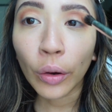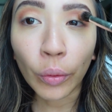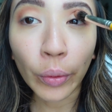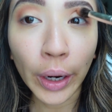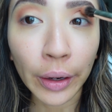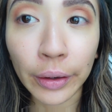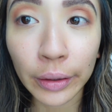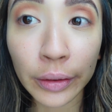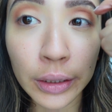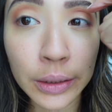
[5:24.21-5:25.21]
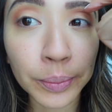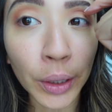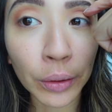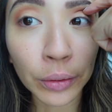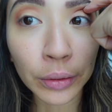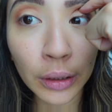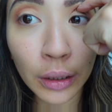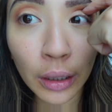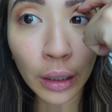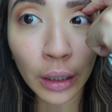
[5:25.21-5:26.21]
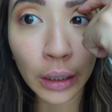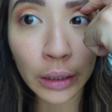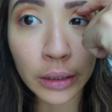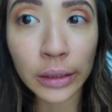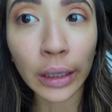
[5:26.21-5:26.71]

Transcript: where this bone is,